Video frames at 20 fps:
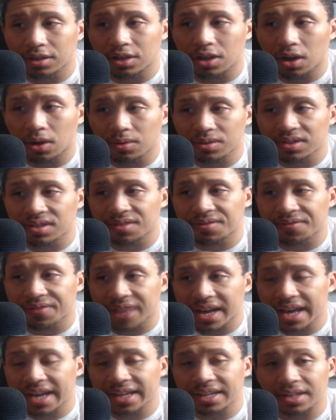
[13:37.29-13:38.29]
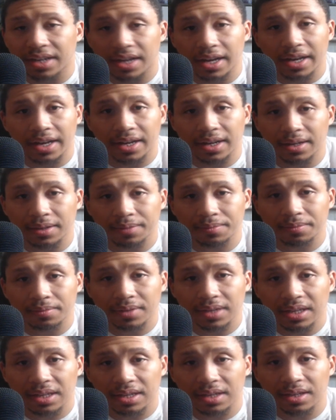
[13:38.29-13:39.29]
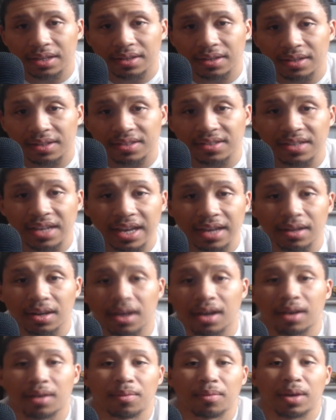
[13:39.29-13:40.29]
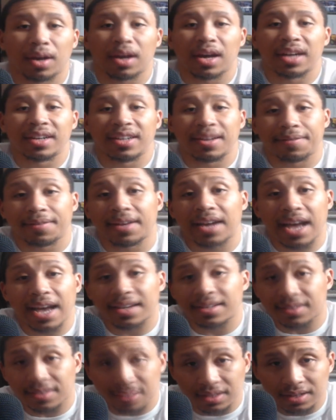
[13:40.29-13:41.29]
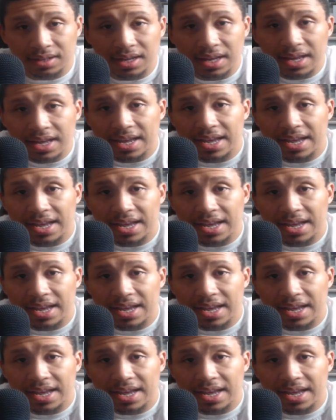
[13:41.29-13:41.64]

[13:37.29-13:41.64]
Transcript: goes to find the same a different Hyacinth,